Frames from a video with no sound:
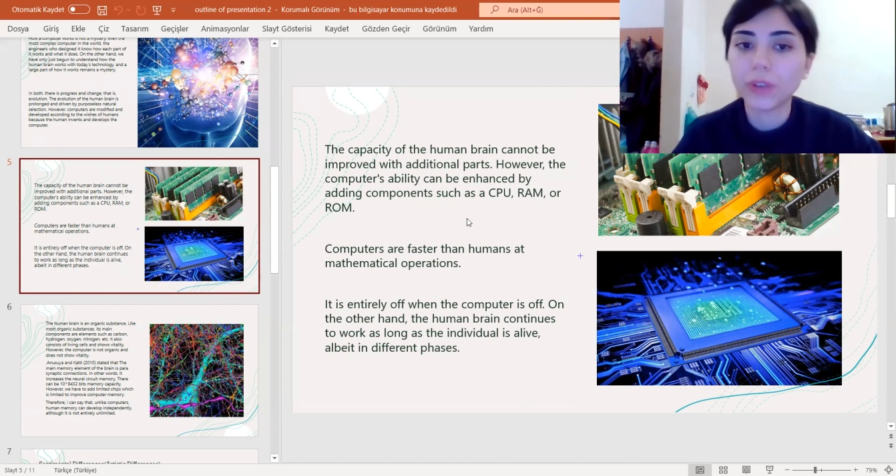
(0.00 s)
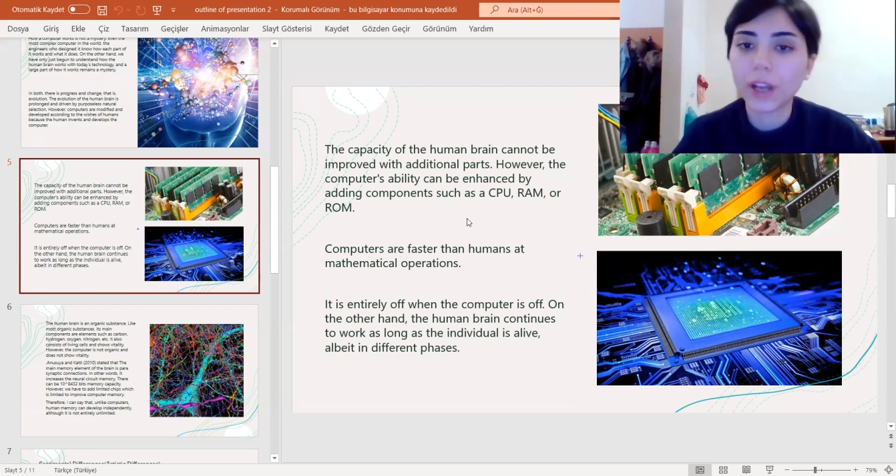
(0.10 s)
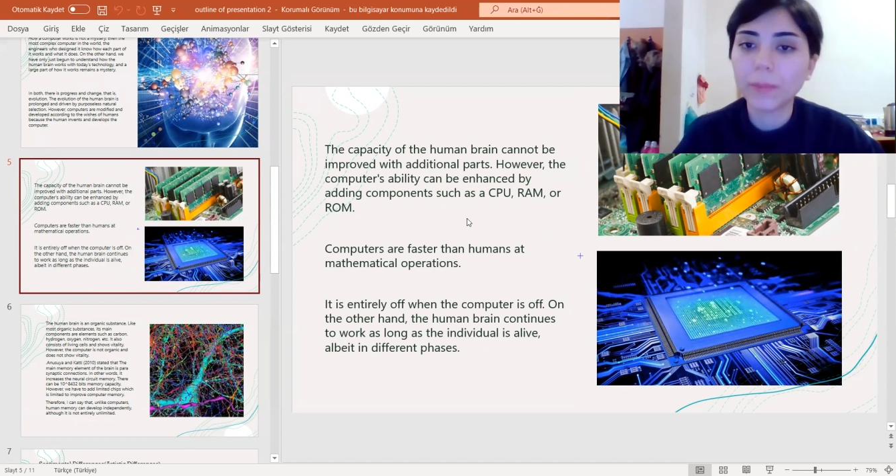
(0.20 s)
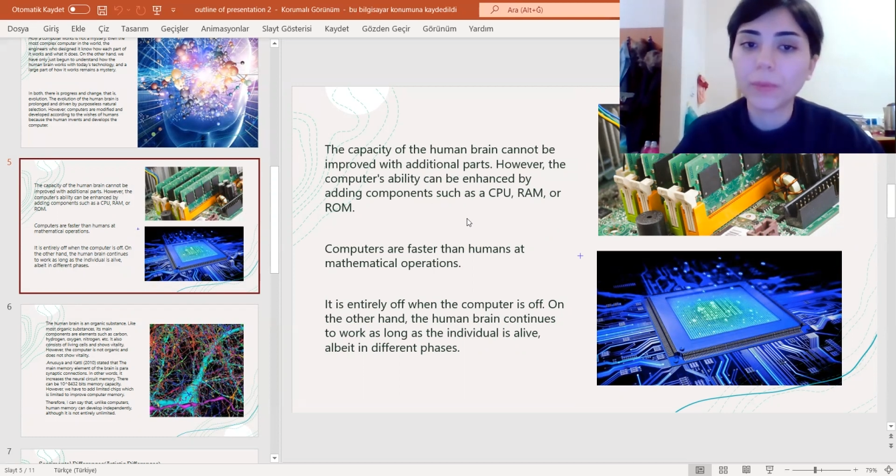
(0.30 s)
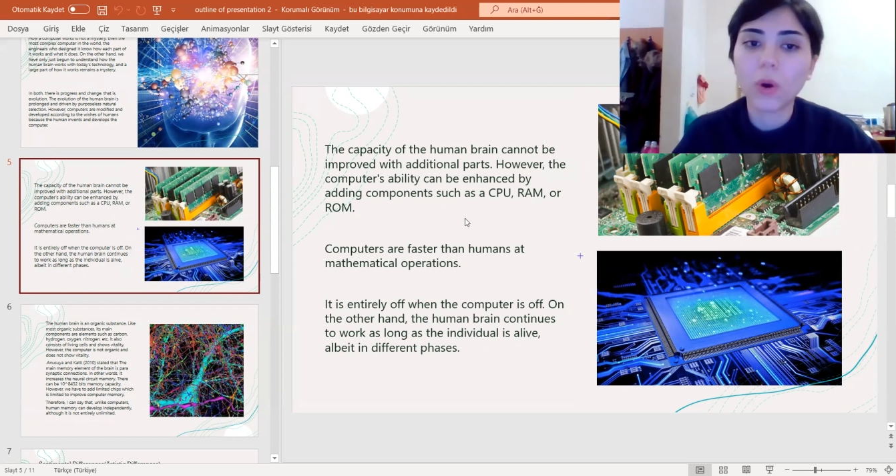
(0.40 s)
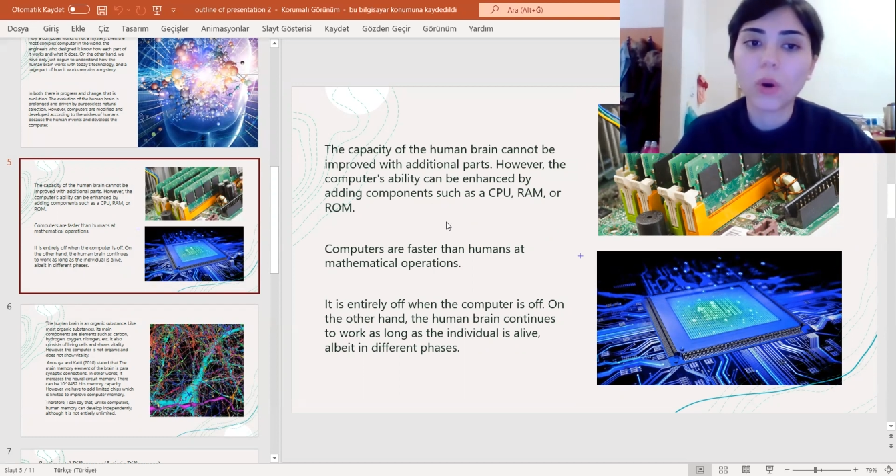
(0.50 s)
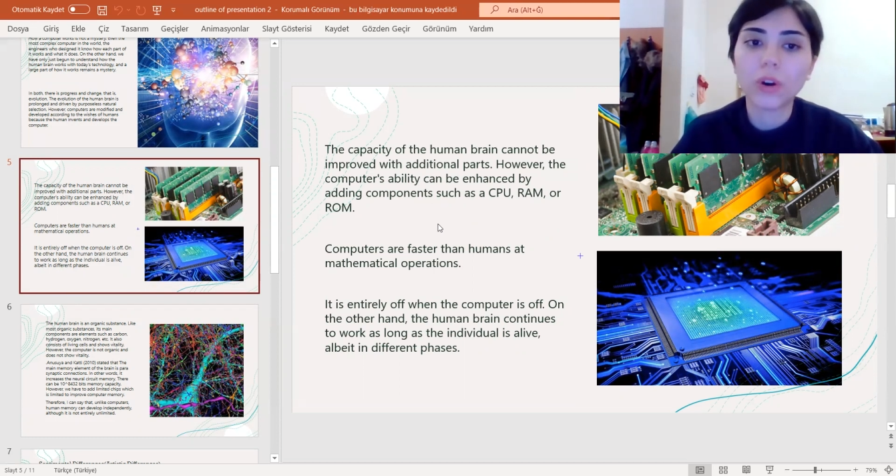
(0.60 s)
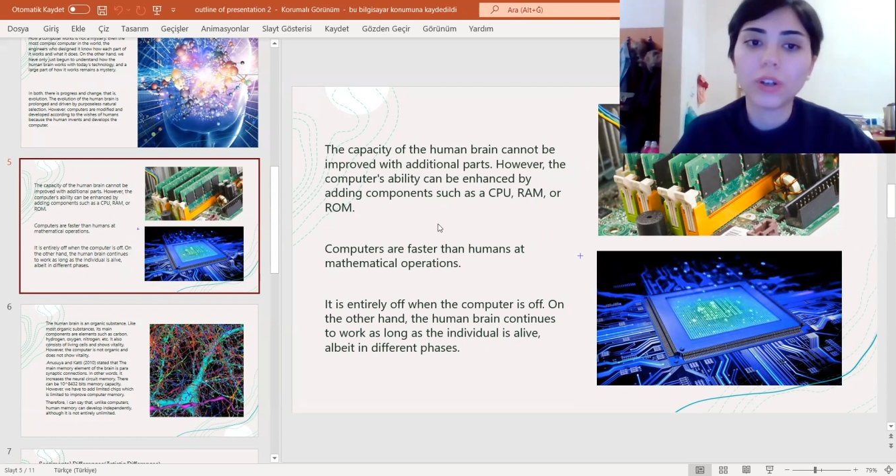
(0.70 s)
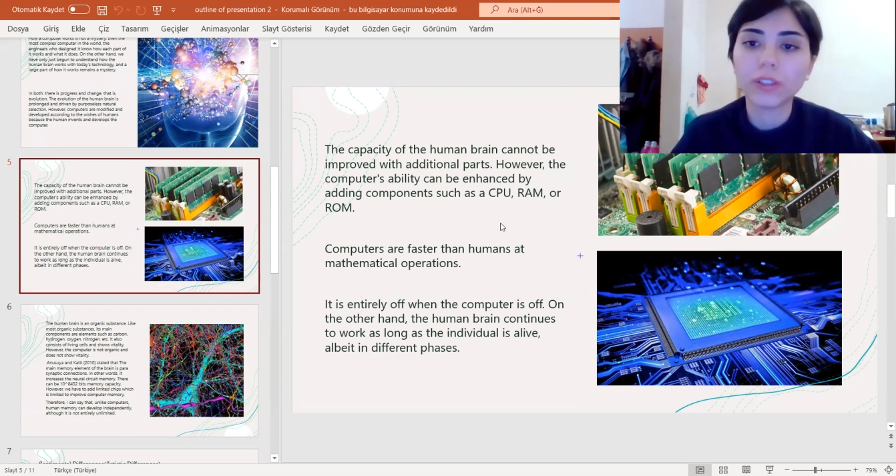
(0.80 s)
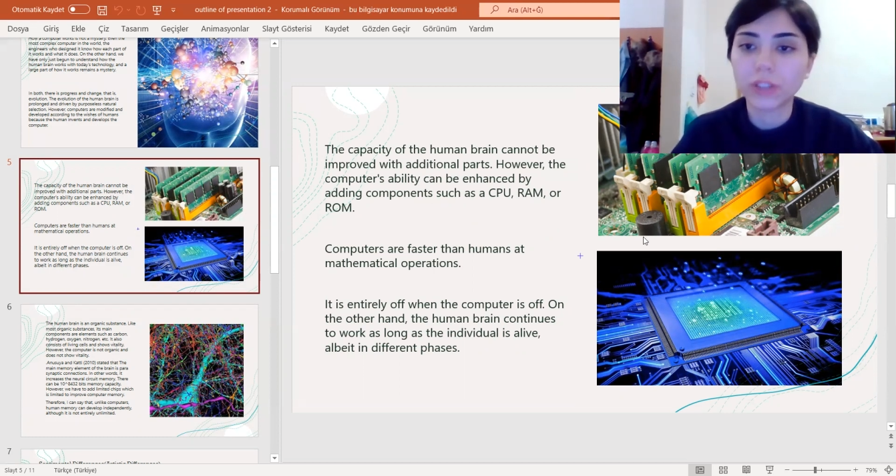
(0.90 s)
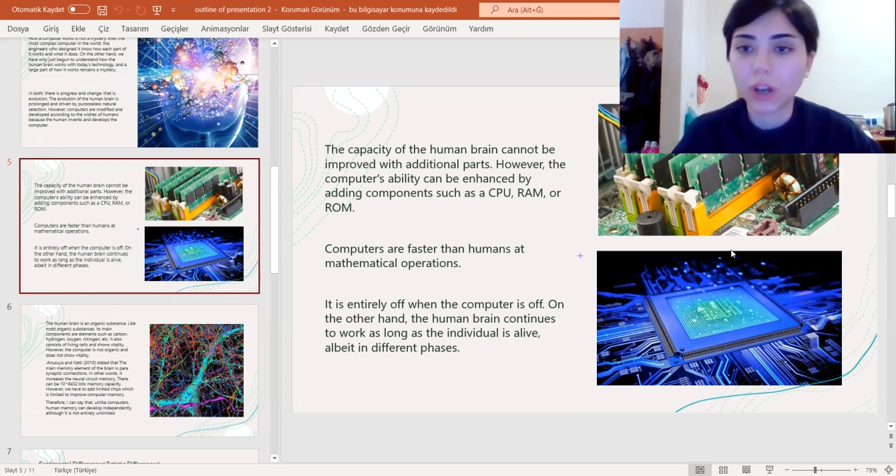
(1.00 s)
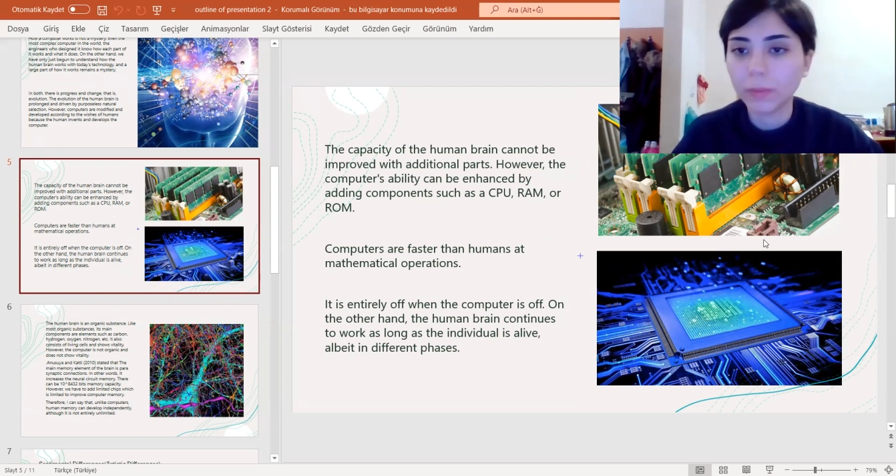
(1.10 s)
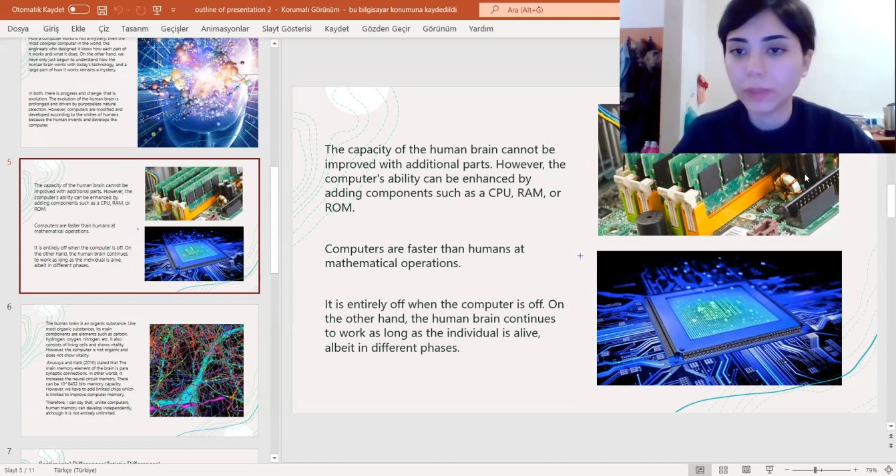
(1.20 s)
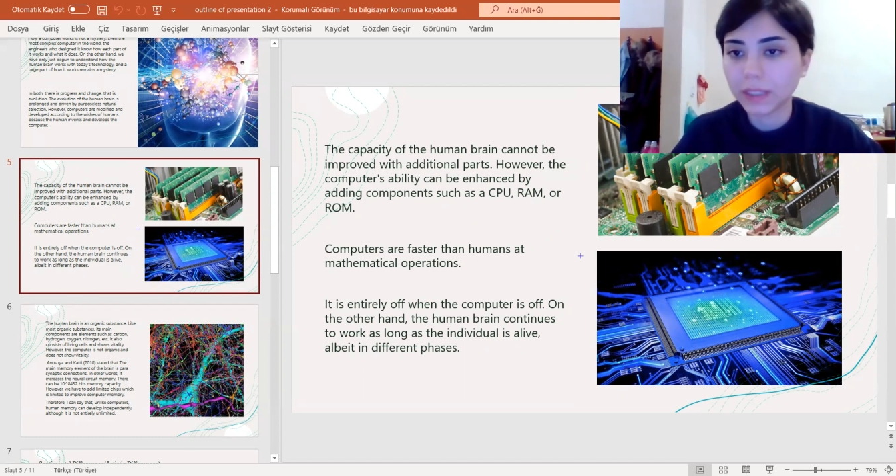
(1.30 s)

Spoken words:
RAM, or ROM.